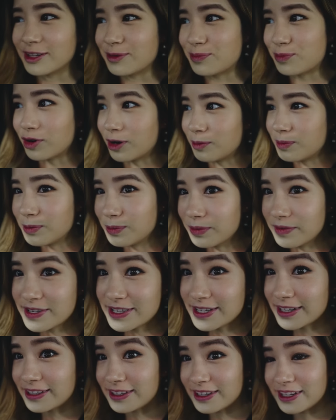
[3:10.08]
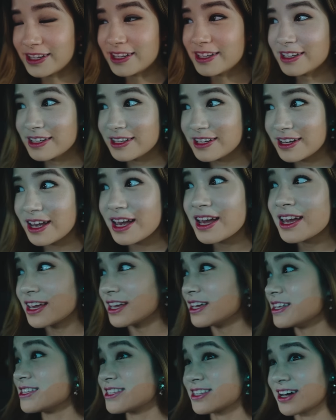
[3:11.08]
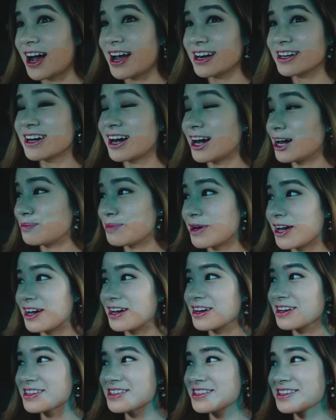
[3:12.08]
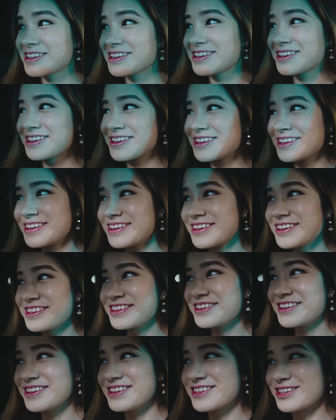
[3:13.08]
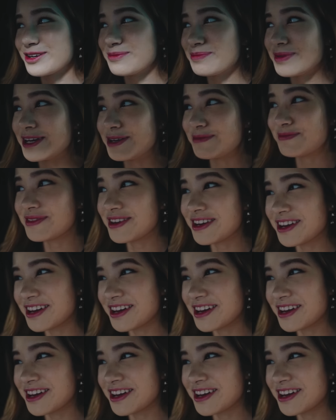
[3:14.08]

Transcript: The problem with Sydney is tight car parks. It's gonna beep.